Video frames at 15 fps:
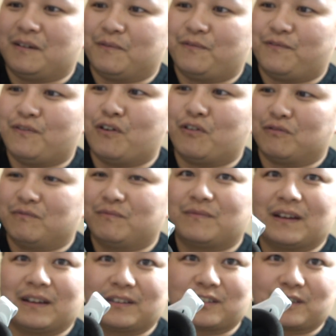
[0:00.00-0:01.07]
foam,
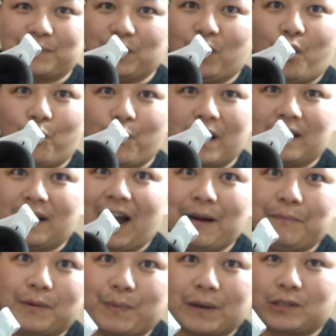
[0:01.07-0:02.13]
and it's gonna be all wet.
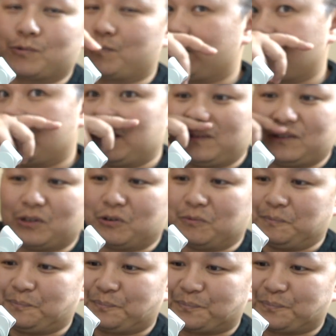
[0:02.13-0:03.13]
I'm a big sweater, so